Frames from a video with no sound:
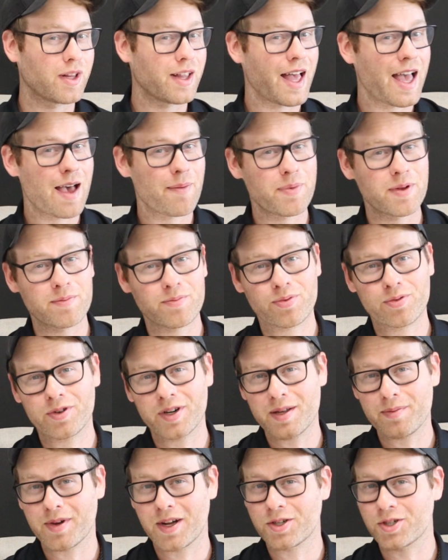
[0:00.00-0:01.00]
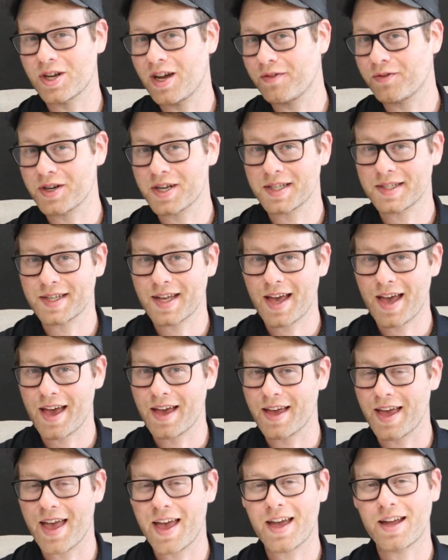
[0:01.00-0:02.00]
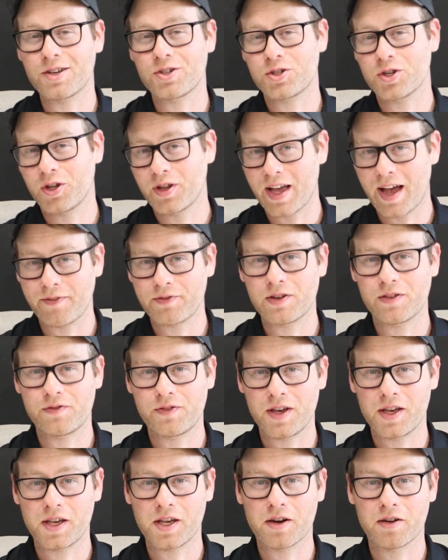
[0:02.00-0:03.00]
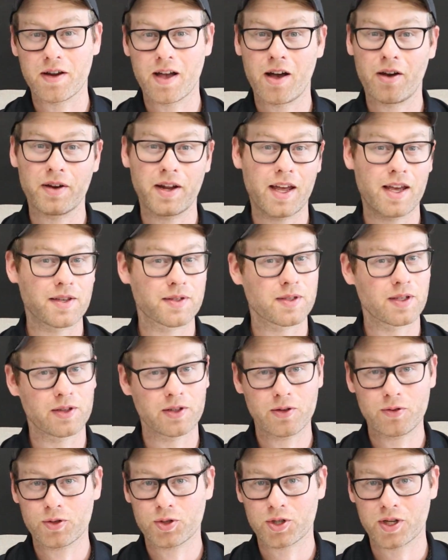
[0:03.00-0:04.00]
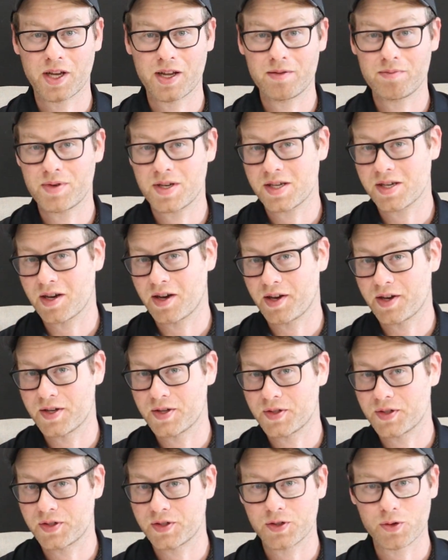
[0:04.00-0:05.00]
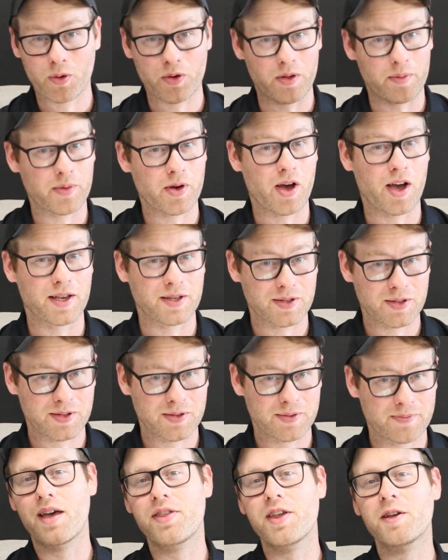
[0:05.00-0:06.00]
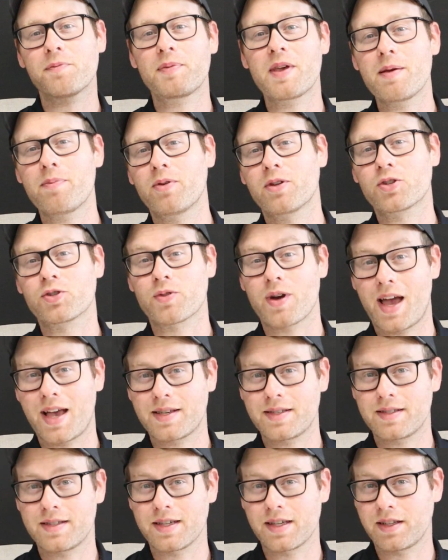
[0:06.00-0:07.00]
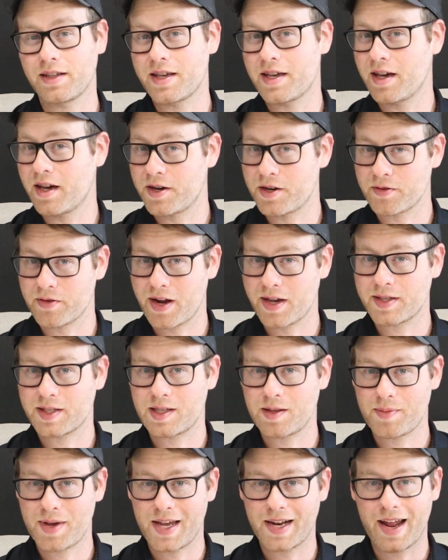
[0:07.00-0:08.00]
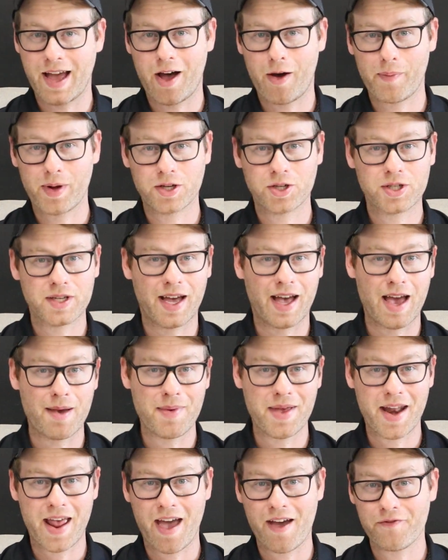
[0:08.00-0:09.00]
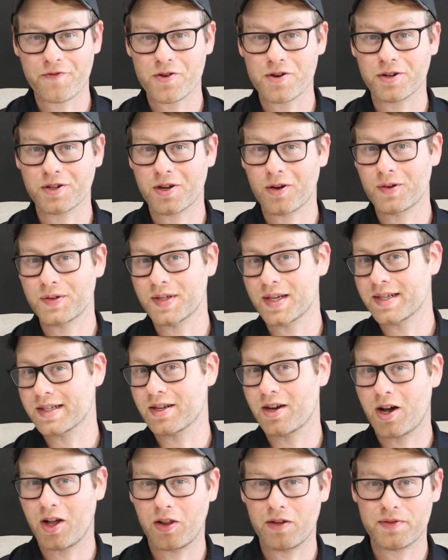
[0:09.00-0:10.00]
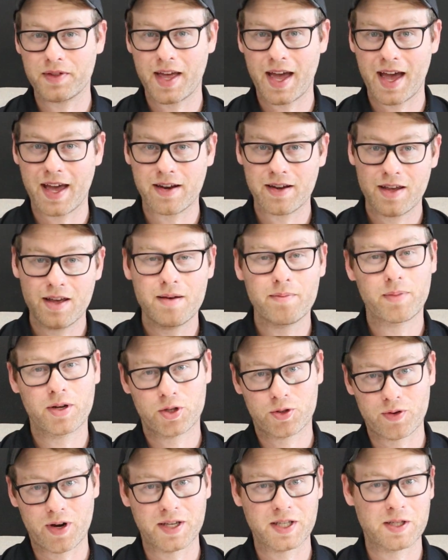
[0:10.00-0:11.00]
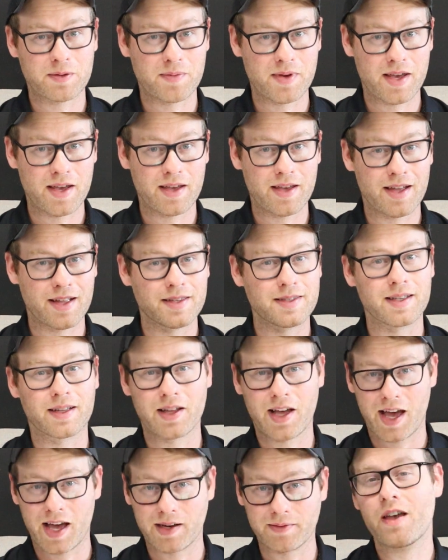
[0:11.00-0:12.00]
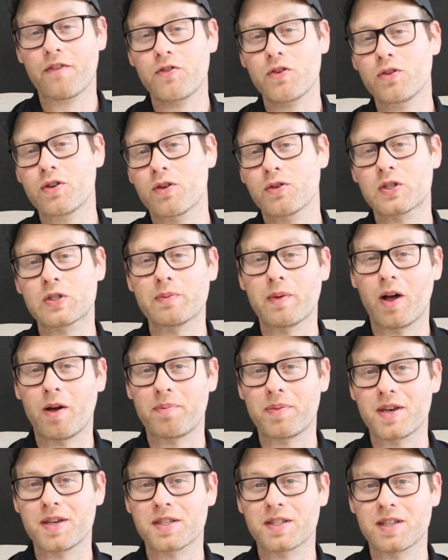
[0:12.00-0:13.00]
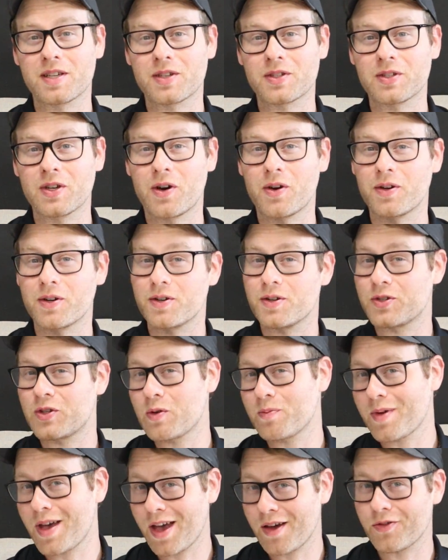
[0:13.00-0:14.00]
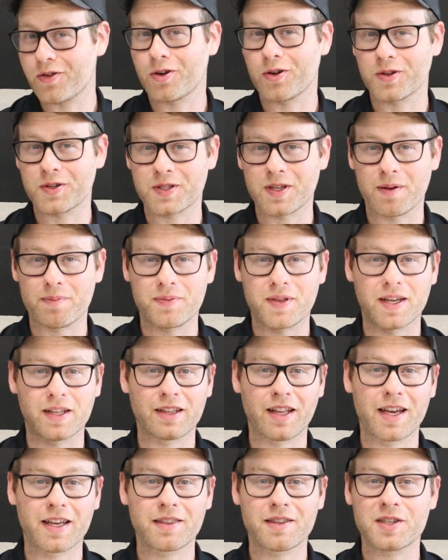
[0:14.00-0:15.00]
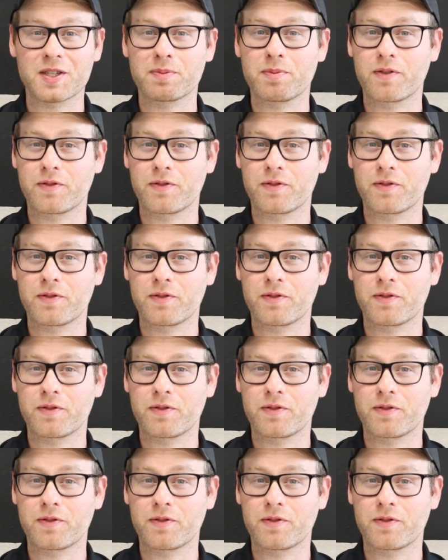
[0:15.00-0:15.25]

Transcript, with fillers: will happen pretty much every day, and you'll have to figure out a solution because you're the boss. I think people drastically underestimate how much time and effort goes into all of that but trust me, it's a lot. If you know small business owners, you may have heard something like this